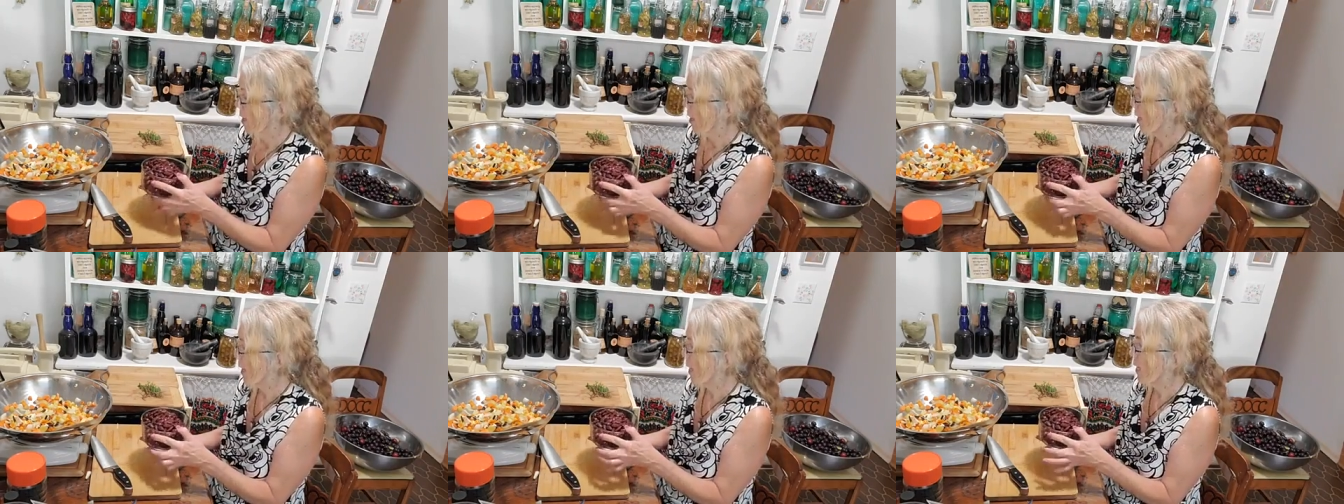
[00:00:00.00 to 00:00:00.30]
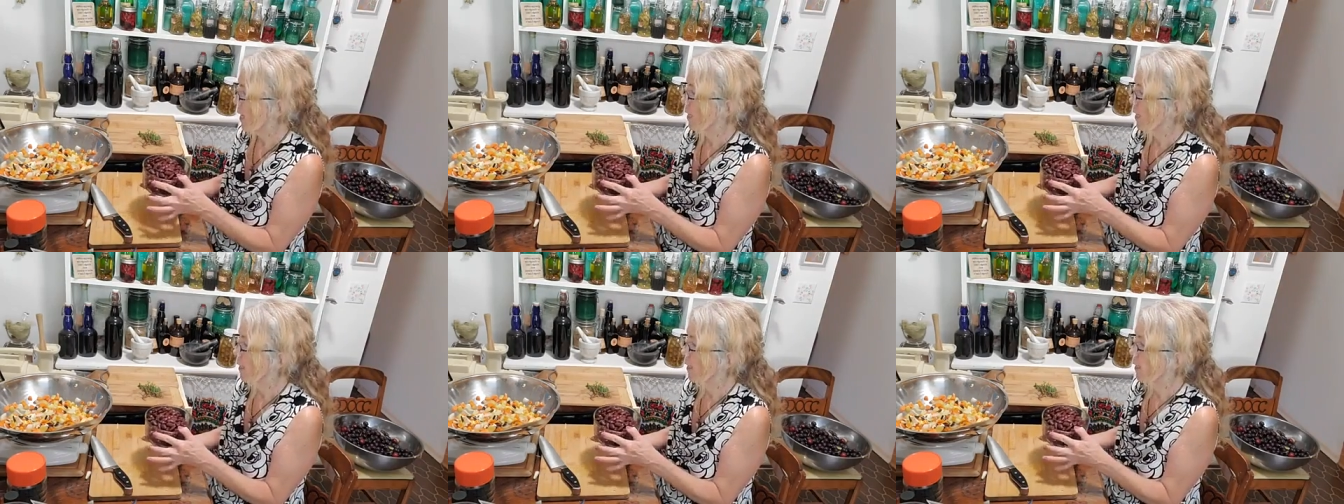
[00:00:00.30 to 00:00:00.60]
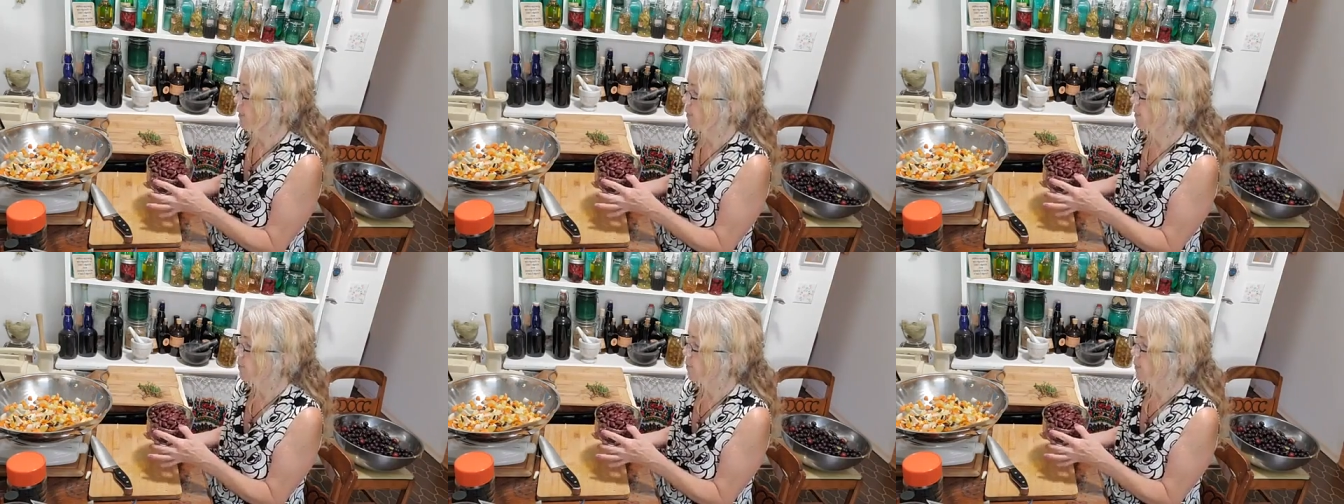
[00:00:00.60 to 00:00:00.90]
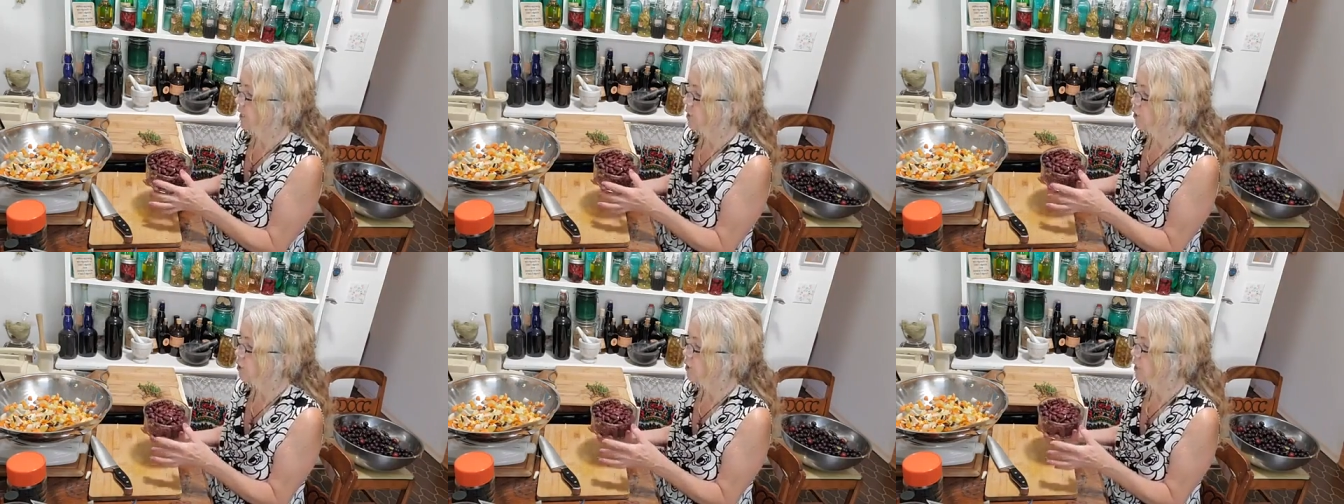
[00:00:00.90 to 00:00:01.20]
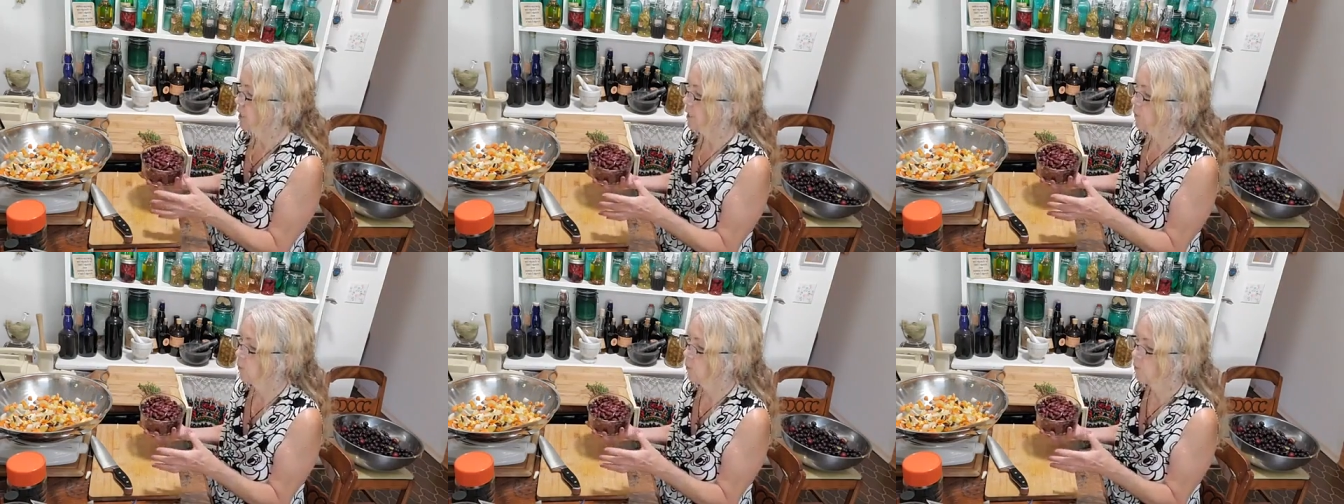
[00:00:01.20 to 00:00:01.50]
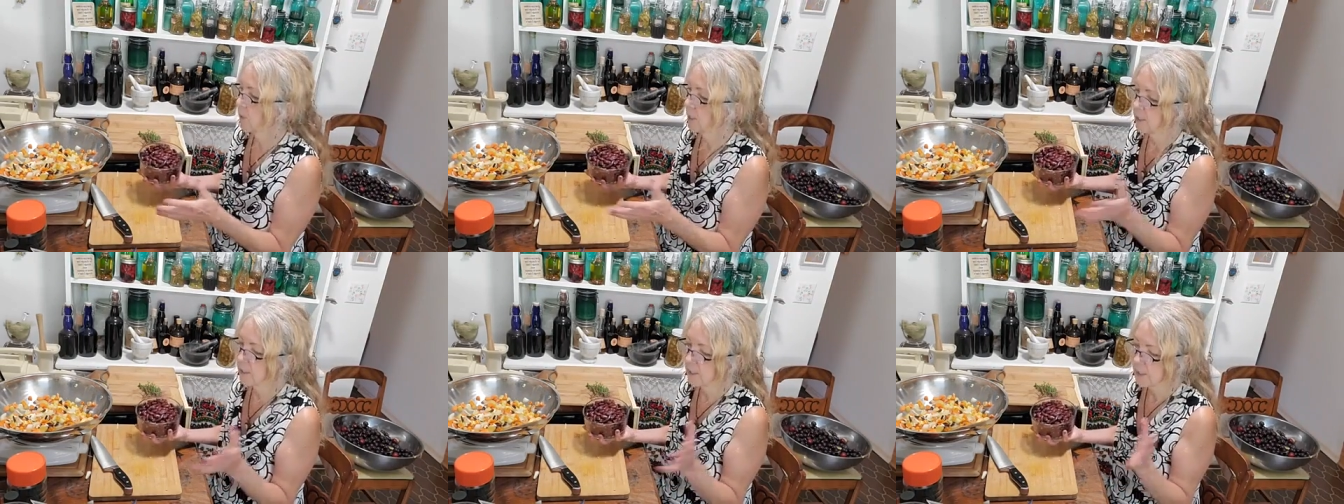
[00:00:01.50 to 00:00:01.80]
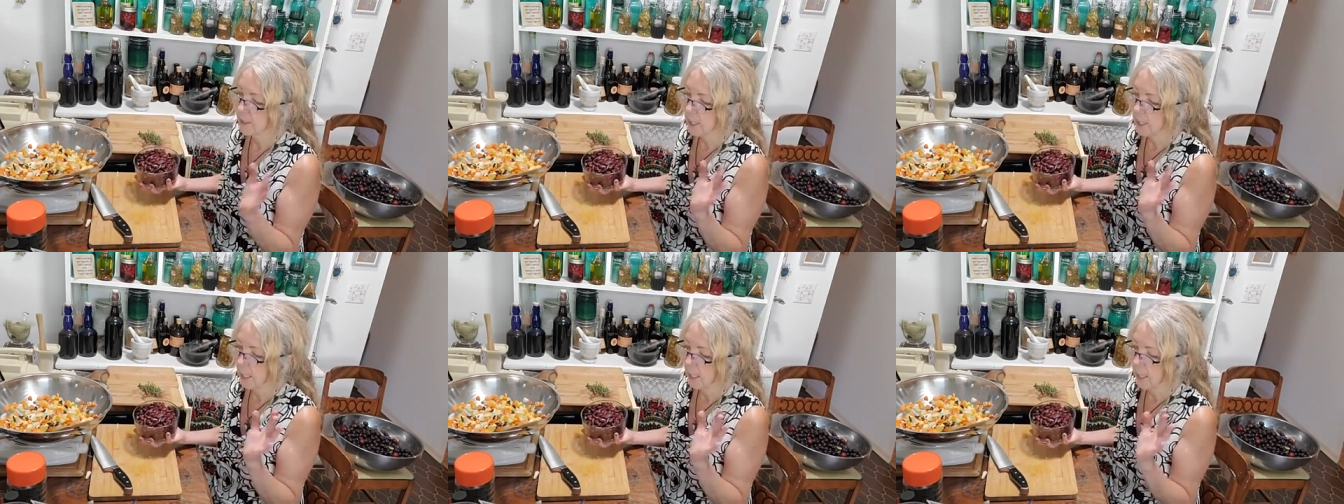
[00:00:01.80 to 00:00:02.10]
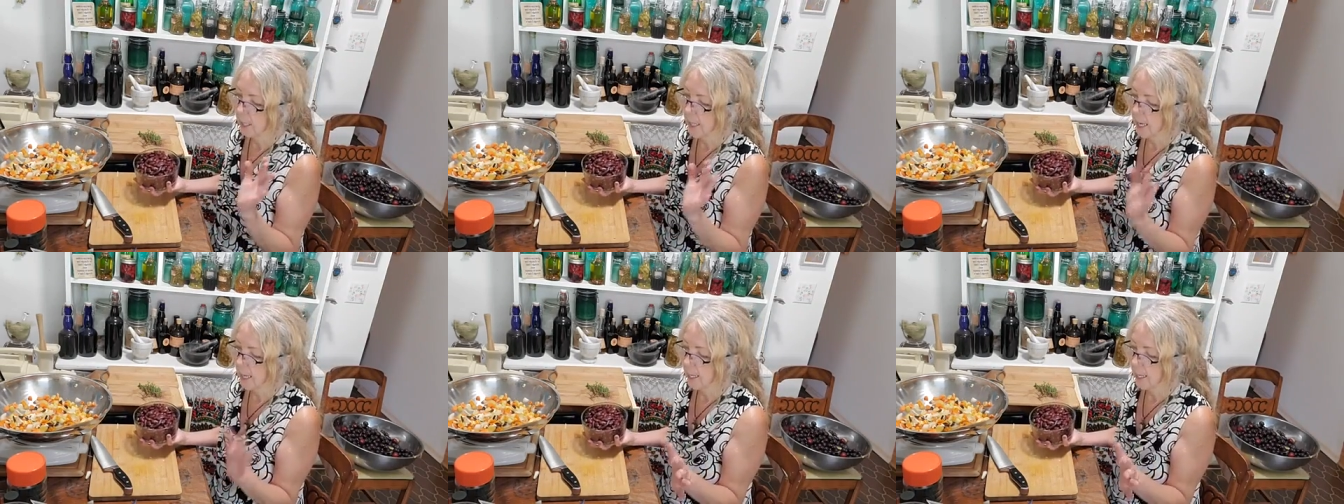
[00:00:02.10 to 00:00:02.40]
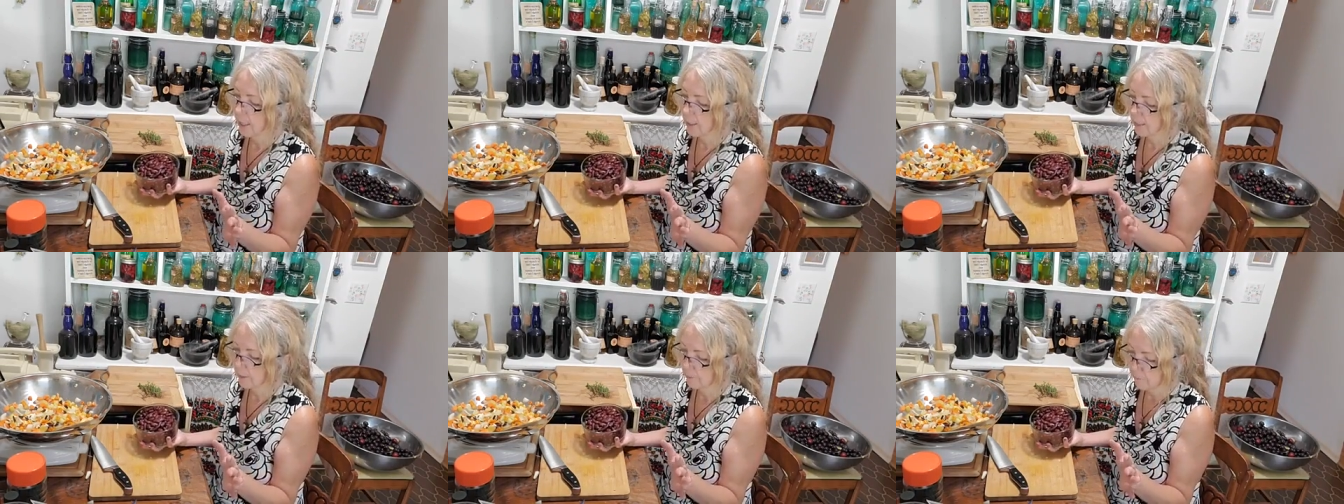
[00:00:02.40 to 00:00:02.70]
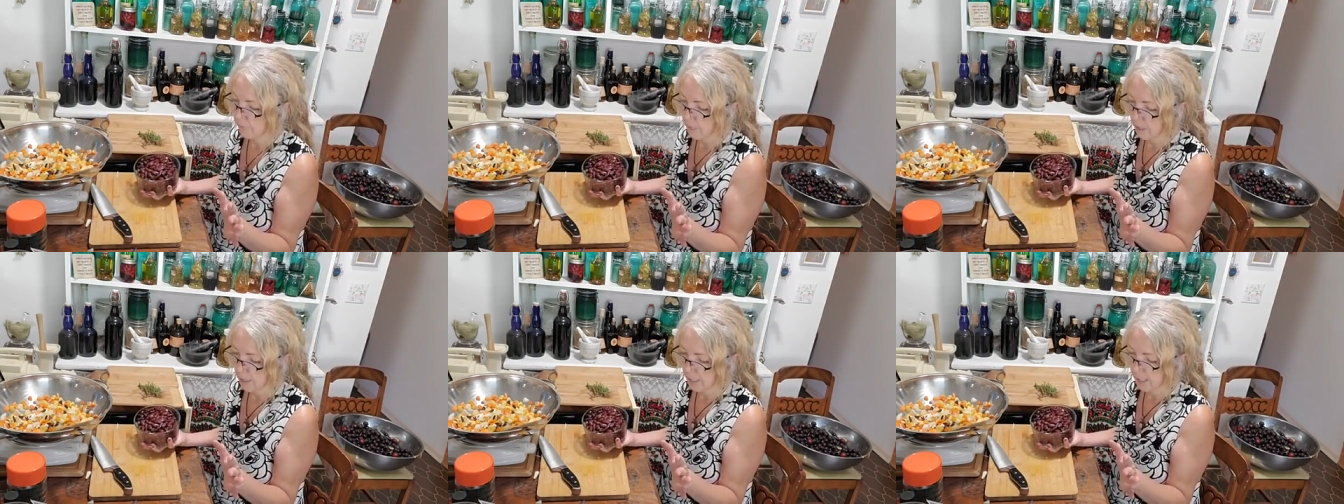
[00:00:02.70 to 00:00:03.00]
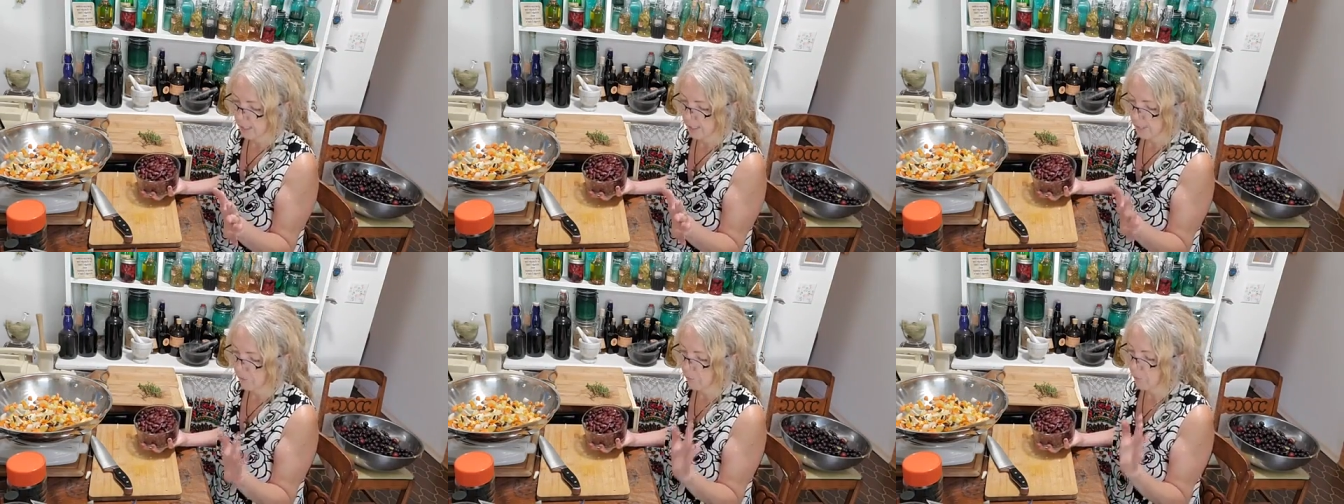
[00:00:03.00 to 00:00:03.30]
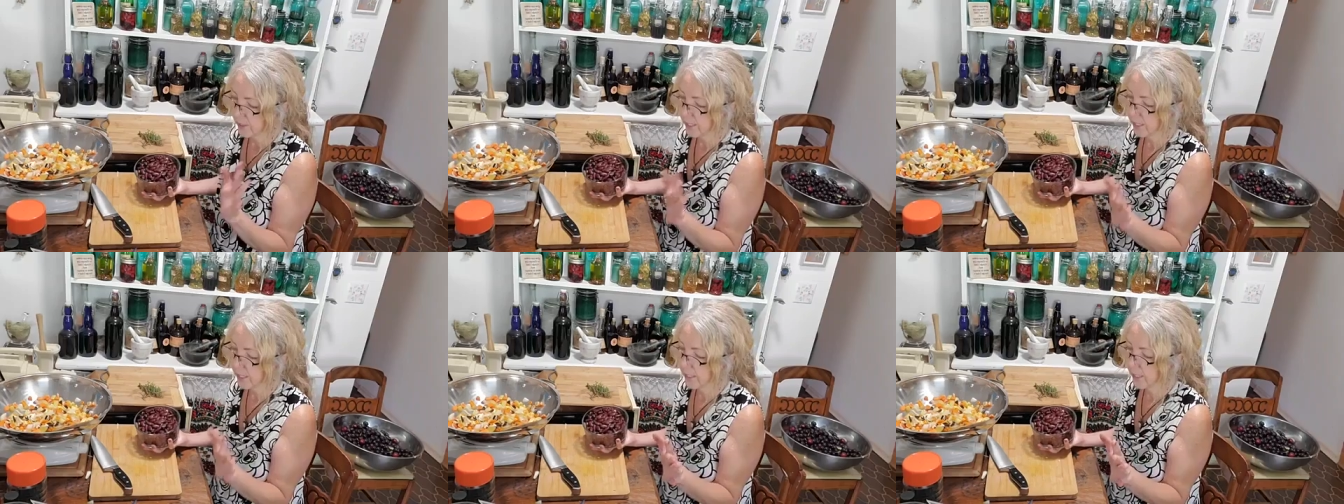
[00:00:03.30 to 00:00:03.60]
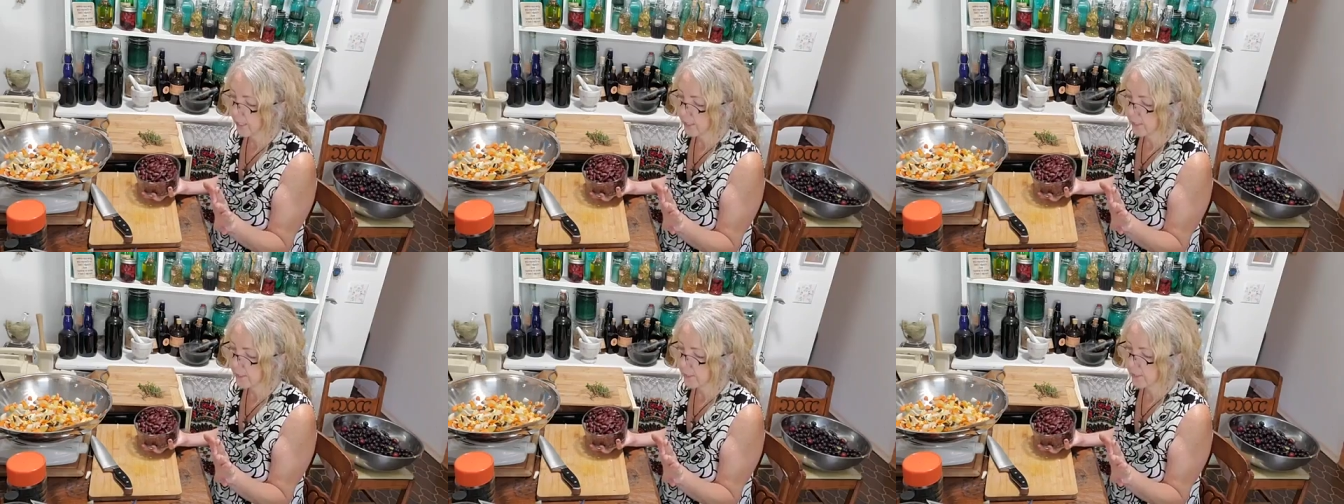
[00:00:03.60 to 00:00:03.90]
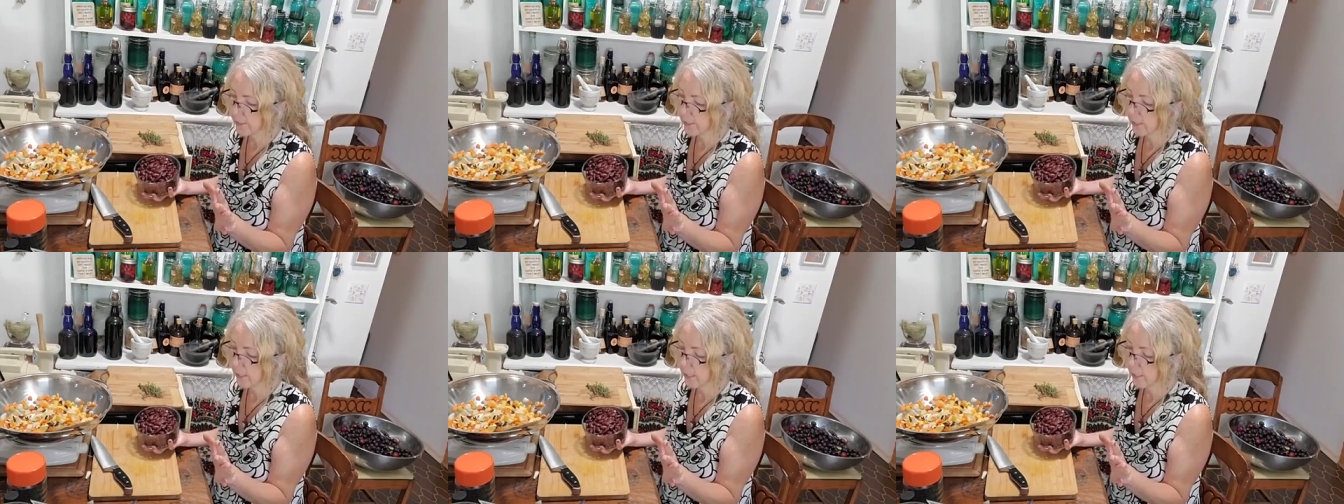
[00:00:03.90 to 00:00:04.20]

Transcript: And especially once I add my greens,